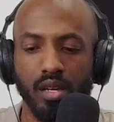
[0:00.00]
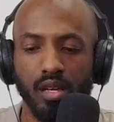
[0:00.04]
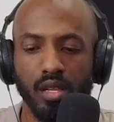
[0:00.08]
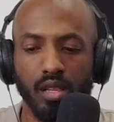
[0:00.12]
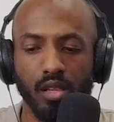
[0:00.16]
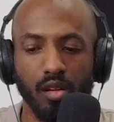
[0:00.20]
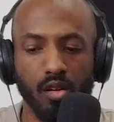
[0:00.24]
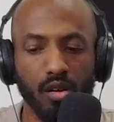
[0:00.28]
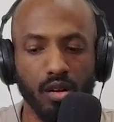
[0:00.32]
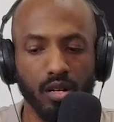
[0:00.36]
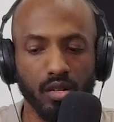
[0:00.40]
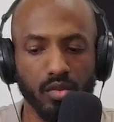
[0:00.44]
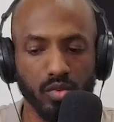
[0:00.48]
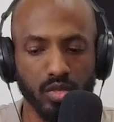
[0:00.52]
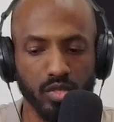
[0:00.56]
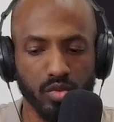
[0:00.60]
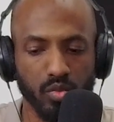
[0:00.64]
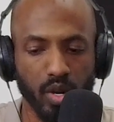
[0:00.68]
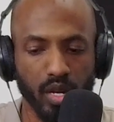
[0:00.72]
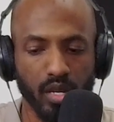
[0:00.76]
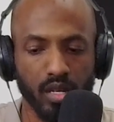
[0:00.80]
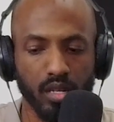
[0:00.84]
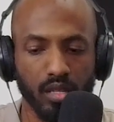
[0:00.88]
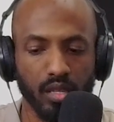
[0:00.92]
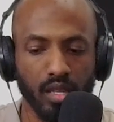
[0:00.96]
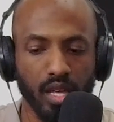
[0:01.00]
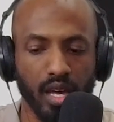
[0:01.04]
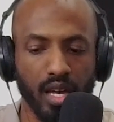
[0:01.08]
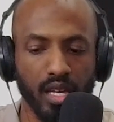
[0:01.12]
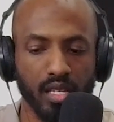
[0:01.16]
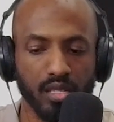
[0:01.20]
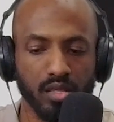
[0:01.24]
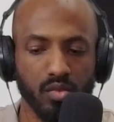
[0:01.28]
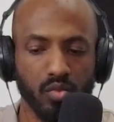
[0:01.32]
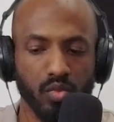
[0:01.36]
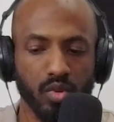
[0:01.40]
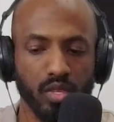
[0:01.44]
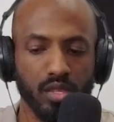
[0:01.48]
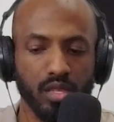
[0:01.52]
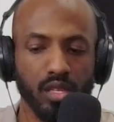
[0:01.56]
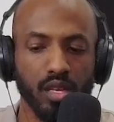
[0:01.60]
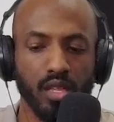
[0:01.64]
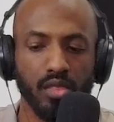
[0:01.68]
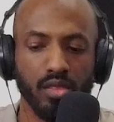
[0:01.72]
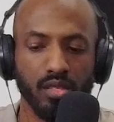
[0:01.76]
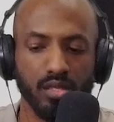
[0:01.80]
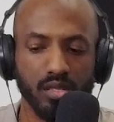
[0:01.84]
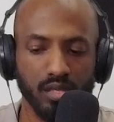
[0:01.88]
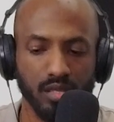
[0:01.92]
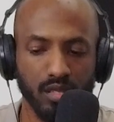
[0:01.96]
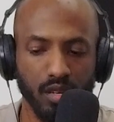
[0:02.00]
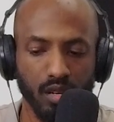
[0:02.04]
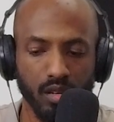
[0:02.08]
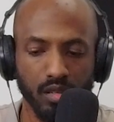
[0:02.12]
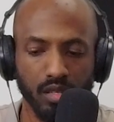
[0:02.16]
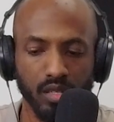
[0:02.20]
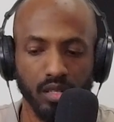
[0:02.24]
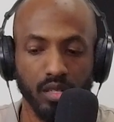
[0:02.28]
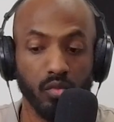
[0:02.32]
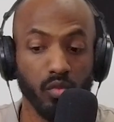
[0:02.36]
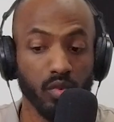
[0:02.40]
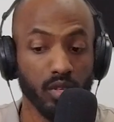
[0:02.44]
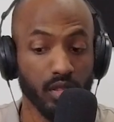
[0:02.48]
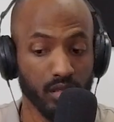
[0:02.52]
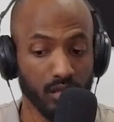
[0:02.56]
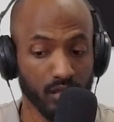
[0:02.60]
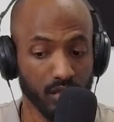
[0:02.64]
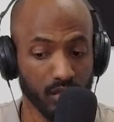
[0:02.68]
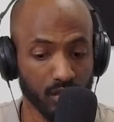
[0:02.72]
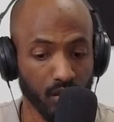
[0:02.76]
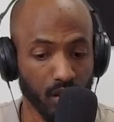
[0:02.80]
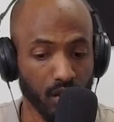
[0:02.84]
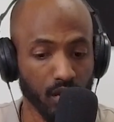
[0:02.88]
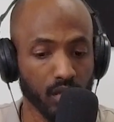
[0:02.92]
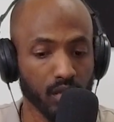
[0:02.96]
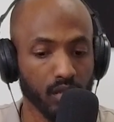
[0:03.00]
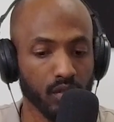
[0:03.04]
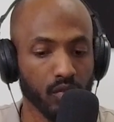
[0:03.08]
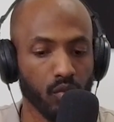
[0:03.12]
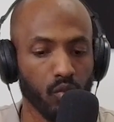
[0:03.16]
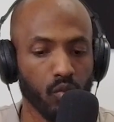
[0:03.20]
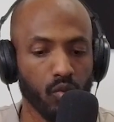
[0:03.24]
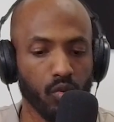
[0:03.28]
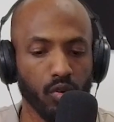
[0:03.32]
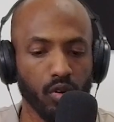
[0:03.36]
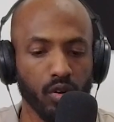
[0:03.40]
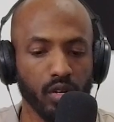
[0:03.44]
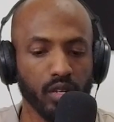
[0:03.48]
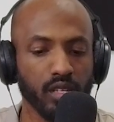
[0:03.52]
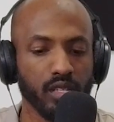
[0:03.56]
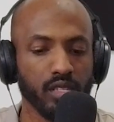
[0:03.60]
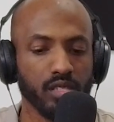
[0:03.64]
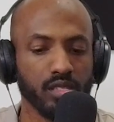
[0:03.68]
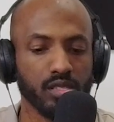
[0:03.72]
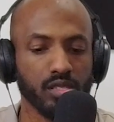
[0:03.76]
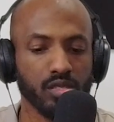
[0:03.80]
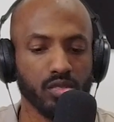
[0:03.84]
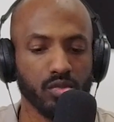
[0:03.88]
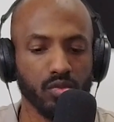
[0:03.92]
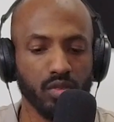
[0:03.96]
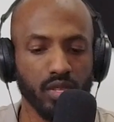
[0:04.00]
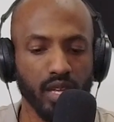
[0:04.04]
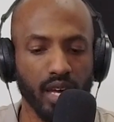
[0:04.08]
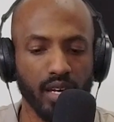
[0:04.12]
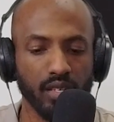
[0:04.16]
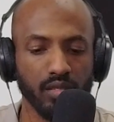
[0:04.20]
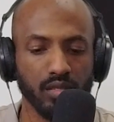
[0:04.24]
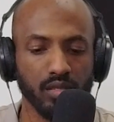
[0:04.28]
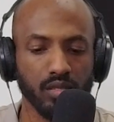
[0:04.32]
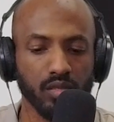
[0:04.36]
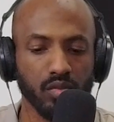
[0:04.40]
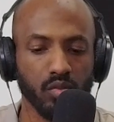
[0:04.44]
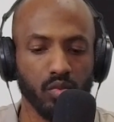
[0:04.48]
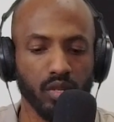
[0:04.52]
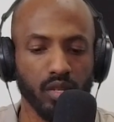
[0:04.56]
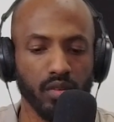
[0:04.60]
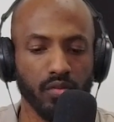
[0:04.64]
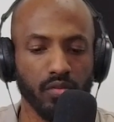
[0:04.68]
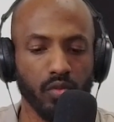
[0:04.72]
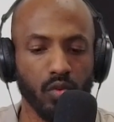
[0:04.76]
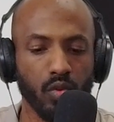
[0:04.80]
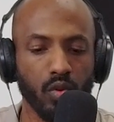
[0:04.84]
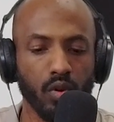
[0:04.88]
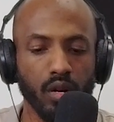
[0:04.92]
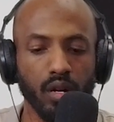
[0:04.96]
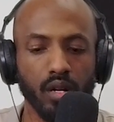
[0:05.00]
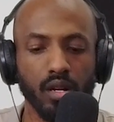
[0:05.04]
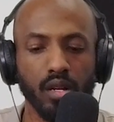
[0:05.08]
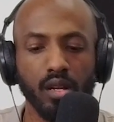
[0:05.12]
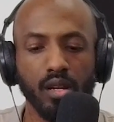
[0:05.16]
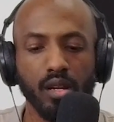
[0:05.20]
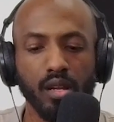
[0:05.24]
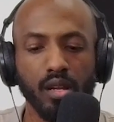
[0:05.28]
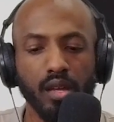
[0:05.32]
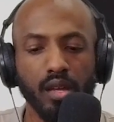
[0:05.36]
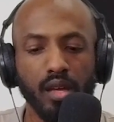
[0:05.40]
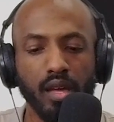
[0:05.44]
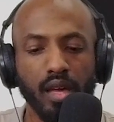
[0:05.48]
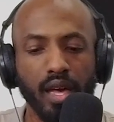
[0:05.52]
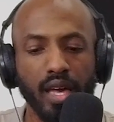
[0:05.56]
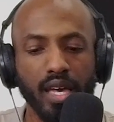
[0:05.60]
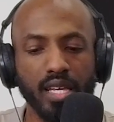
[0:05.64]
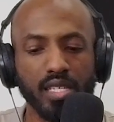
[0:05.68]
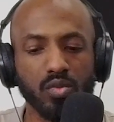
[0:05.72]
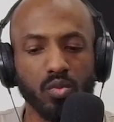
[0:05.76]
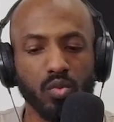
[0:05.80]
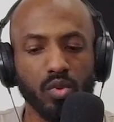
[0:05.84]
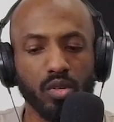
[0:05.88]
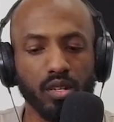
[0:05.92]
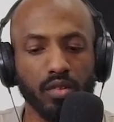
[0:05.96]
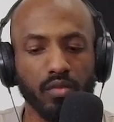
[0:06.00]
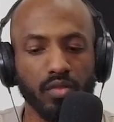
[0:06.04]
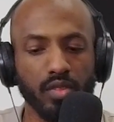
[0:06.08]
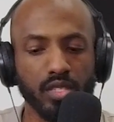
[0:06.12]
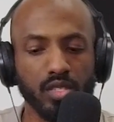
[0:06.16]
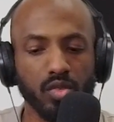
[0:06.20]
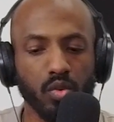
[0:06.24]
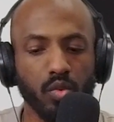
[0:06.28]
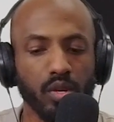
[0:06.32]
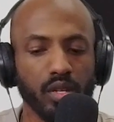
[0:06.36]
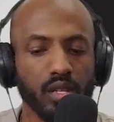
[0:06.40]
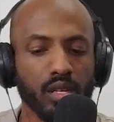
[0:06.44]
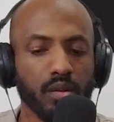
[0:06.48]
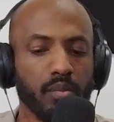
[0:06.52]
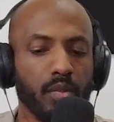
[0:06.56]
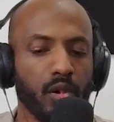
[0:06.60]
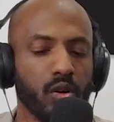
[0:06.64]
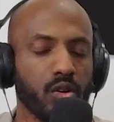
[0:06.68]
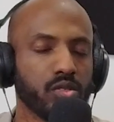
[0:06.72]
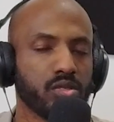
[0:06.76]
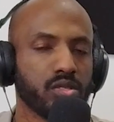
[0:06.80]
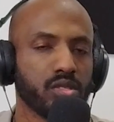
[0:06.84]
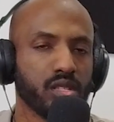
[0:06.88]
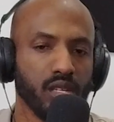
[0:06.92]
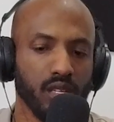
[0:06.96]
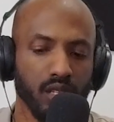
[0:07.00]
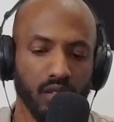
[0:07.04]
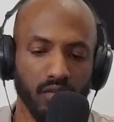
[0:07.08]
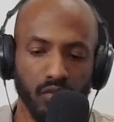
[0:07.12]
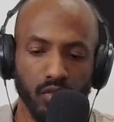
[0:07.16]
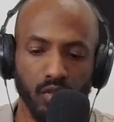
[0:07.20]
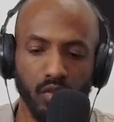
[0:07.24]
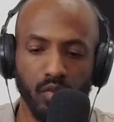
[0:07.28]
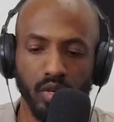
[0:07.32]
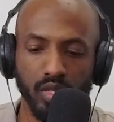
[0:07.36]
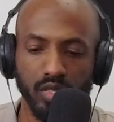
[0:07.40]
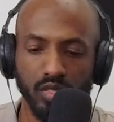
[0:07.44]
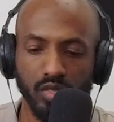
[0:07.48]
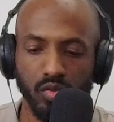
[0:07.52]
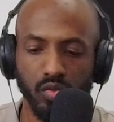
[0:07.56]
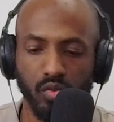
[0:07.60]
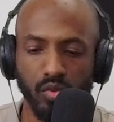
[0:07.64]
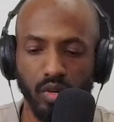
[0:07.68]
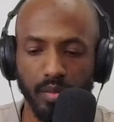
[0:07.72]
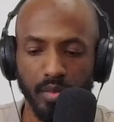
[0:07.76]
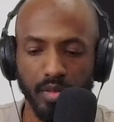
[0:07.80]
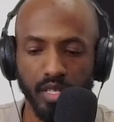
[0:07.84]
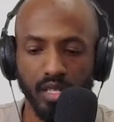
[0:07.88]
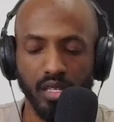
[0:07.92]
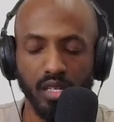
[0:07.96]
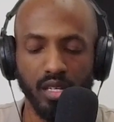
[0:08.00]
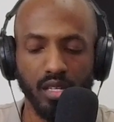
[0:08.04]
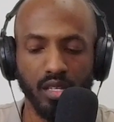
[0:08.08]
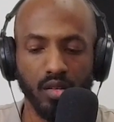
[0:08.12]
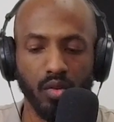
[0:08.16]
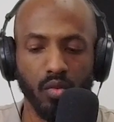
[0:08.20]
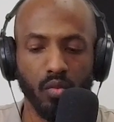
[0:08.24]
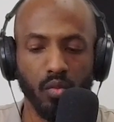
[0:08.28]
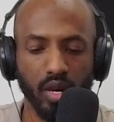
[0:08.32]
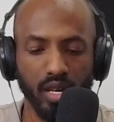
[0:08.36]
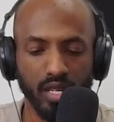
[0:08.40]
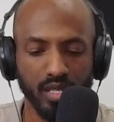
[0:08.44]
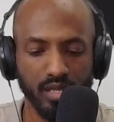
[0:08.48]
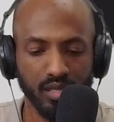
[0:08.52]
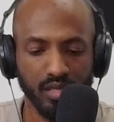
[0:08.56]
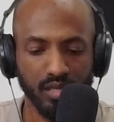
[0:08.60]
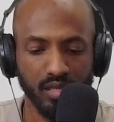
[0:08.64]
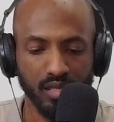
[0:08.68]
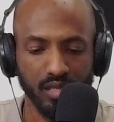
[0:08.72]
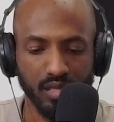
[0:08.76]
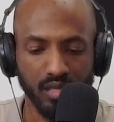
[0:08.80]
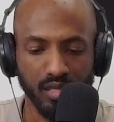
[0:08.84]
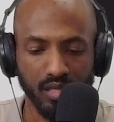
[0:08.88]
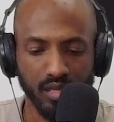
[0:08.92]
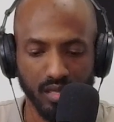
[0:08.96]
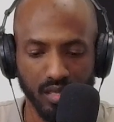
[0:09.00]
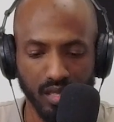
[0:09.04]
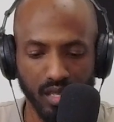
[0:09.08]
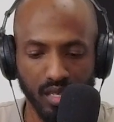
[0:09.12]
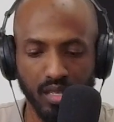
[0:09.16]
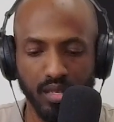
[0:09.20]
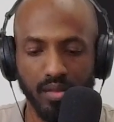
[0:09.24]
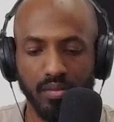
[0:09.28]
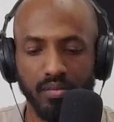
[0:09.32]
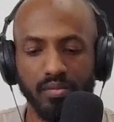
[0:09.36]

Lauren was recognized with a Sterling Award in 2024 as one of the 20 most influential women in West Tennessee.